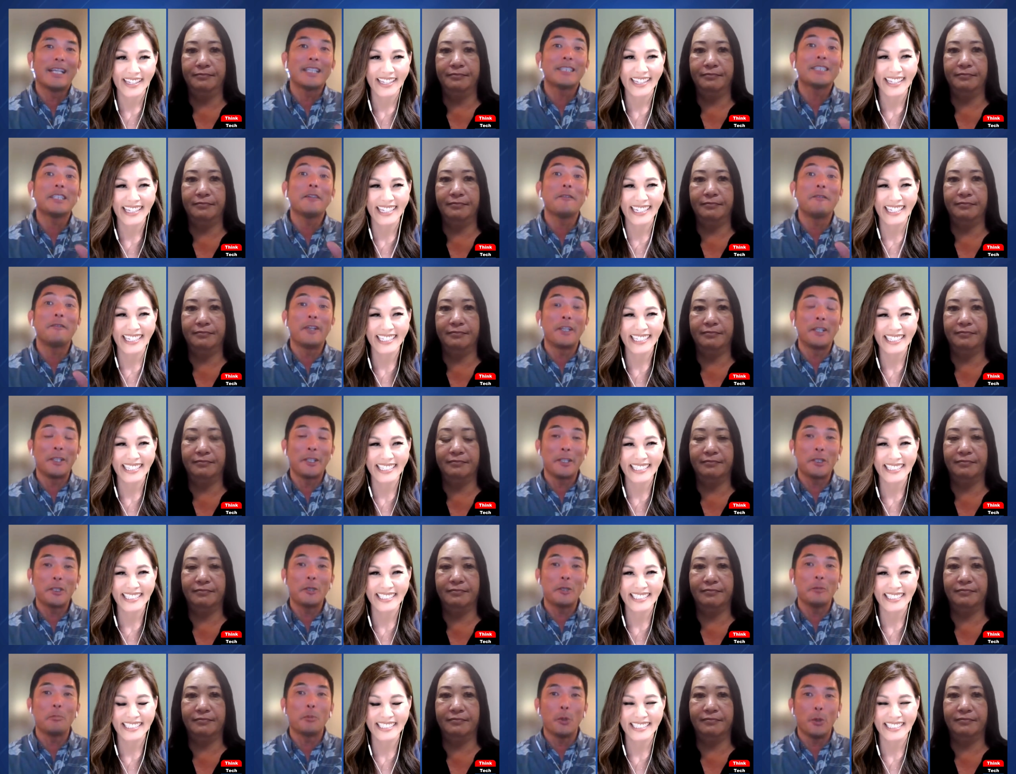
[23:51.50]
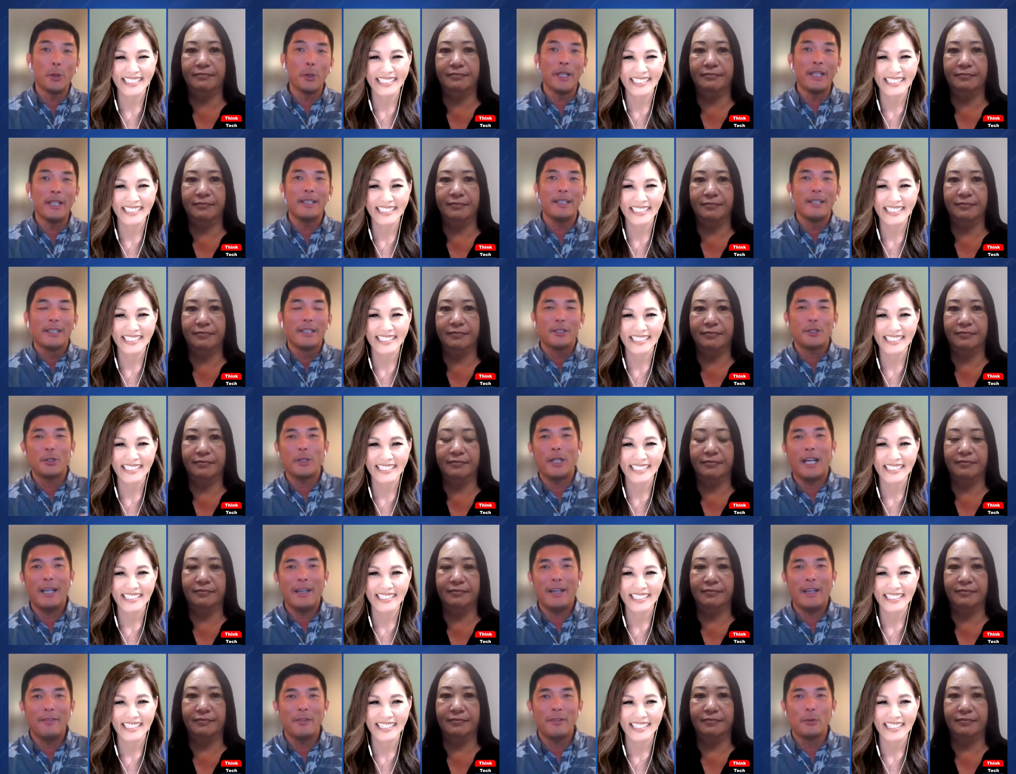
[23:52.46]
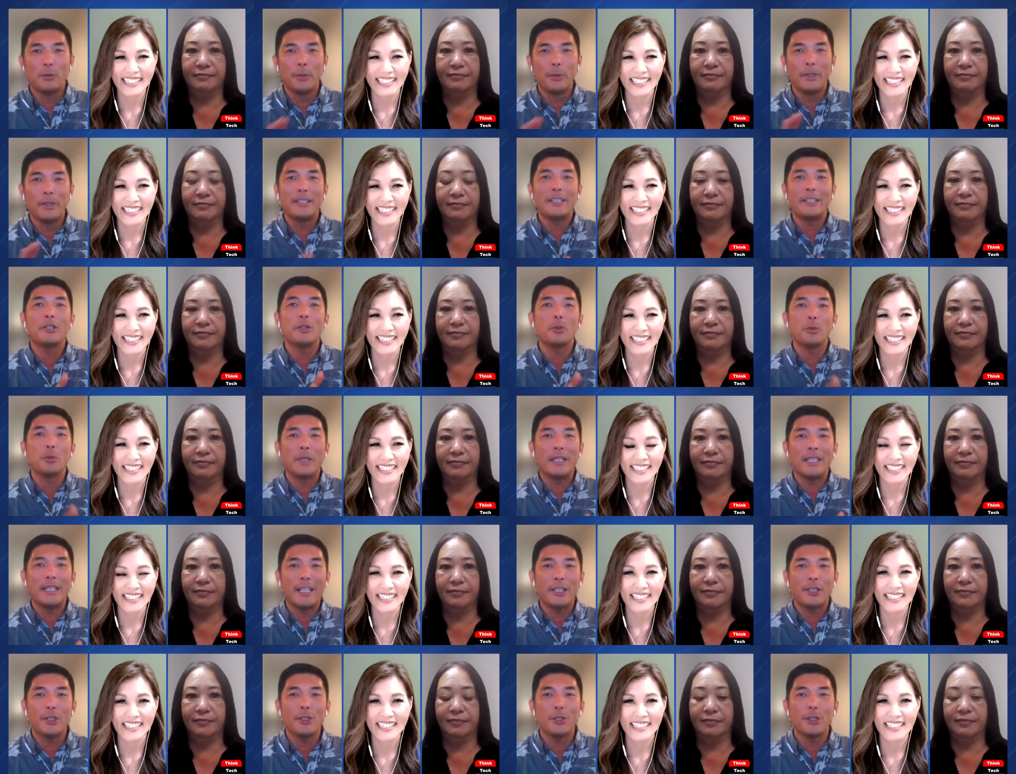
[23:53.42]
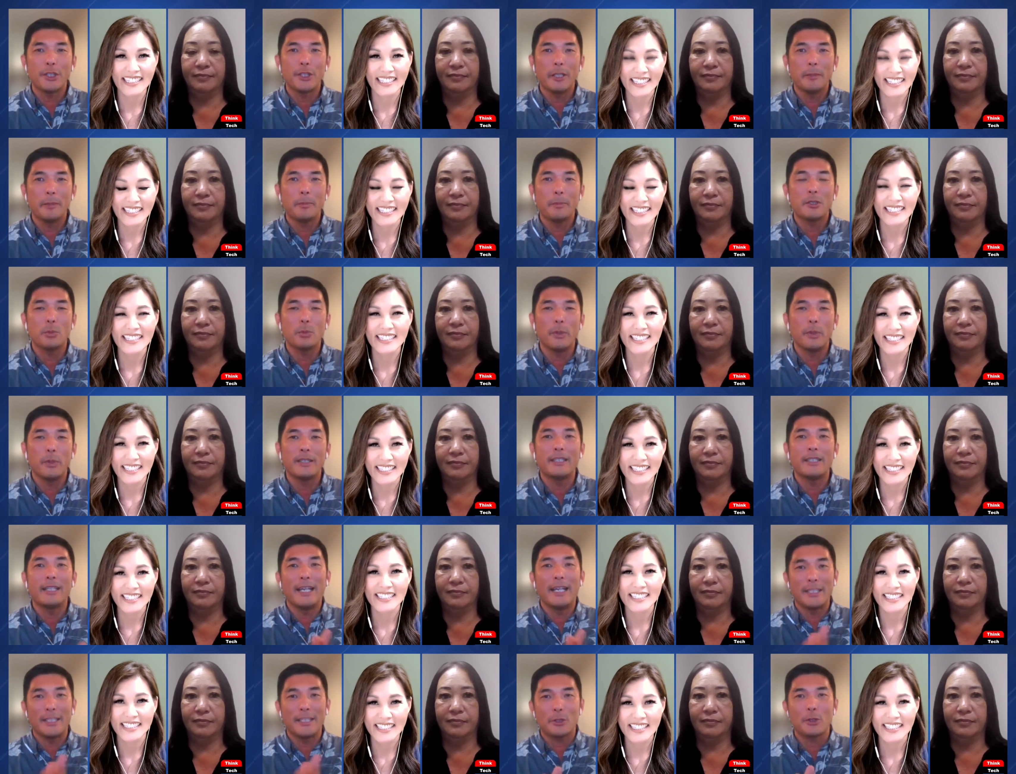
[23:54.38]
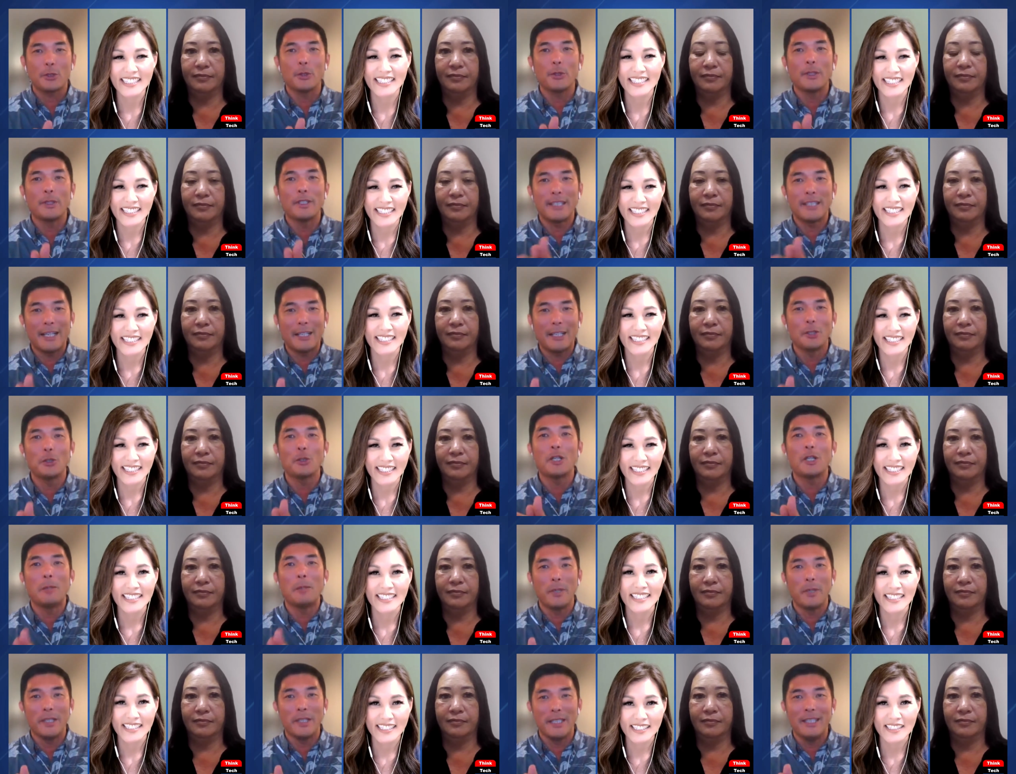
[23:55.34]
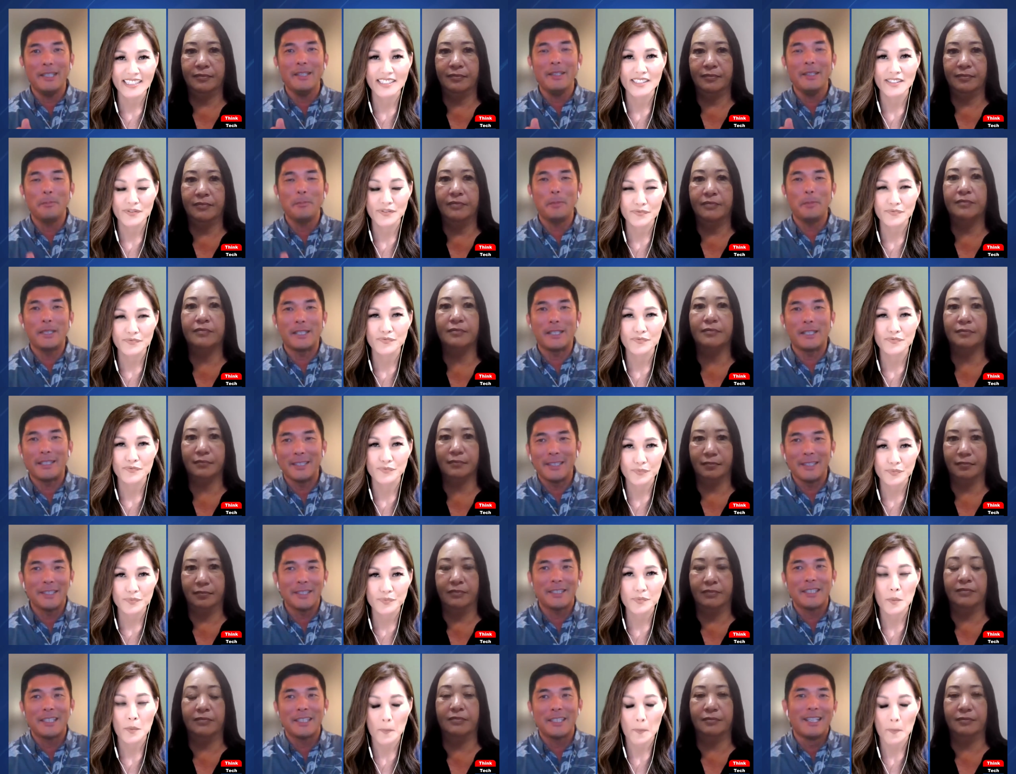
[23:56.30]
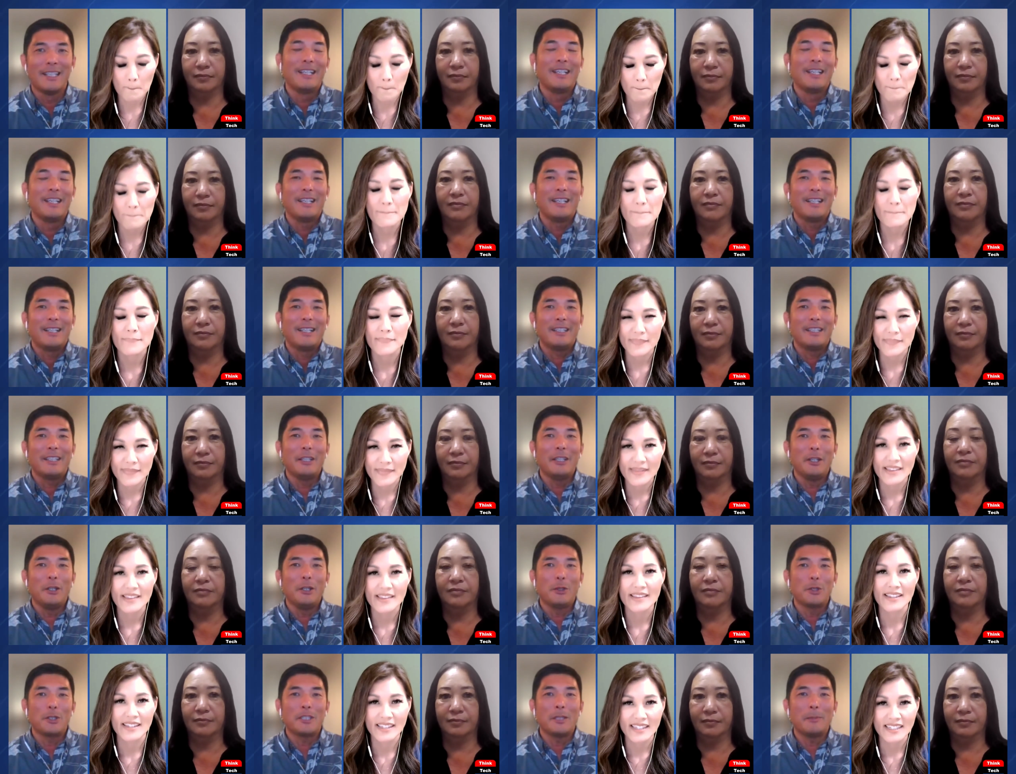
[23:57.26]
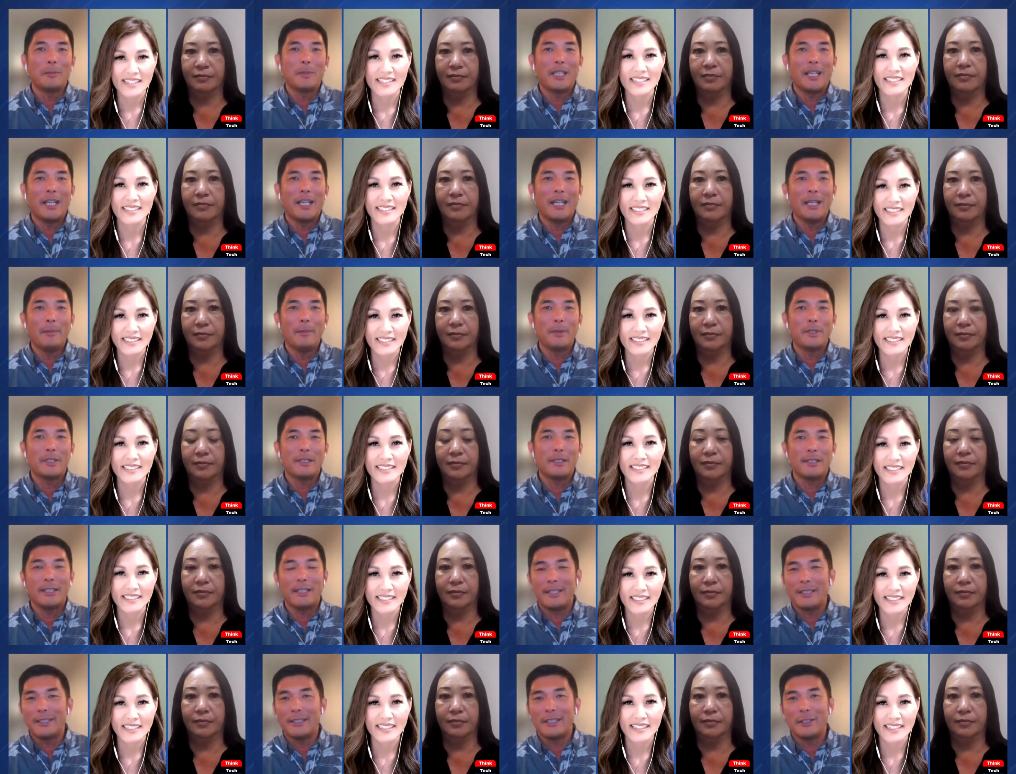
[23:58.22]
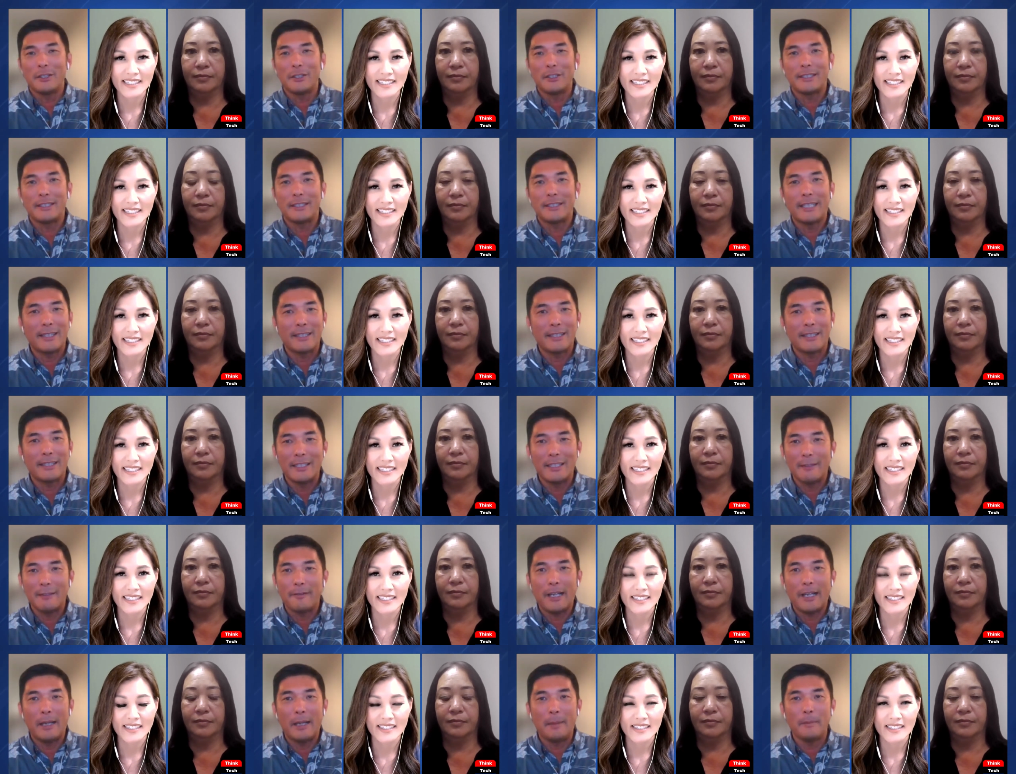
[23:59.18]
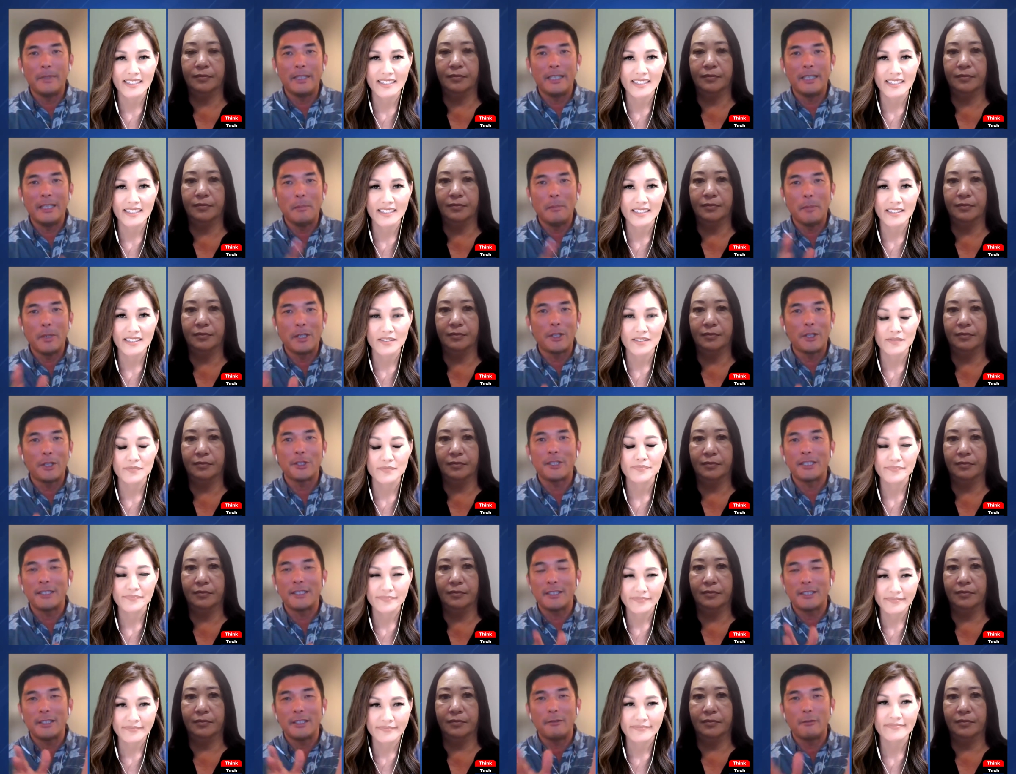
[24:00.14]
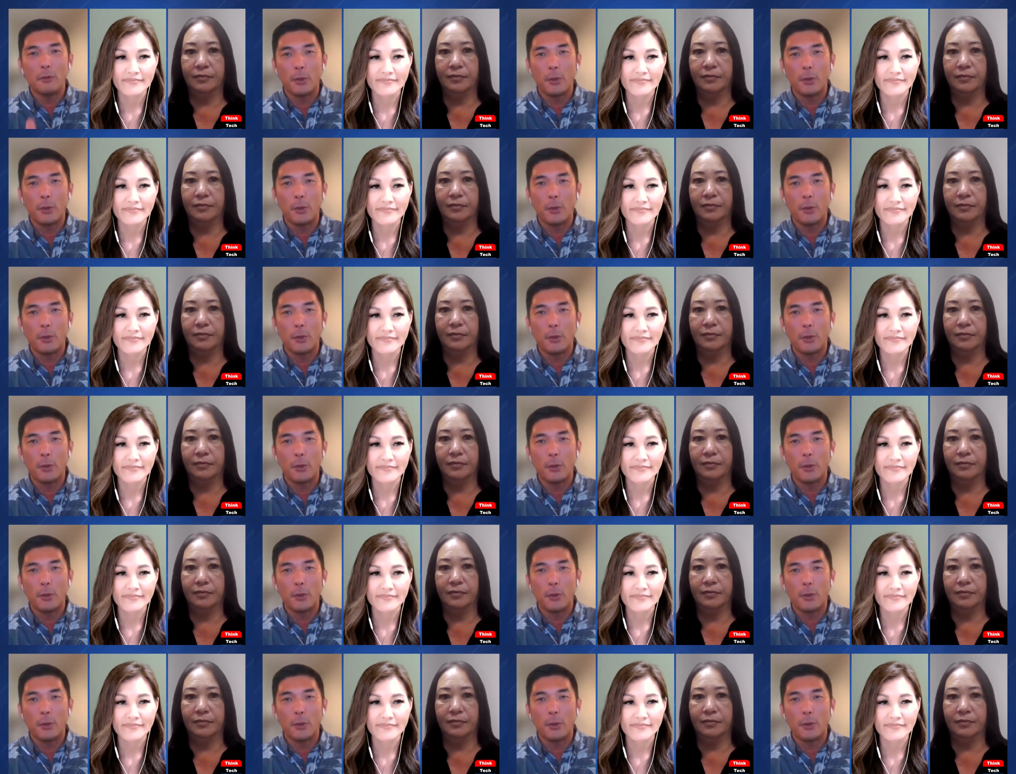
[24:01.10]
Speaker 1: That's a very good point to have really good relationships with the escrow and title company because you know sometimes uh, there's death in the family, marriages,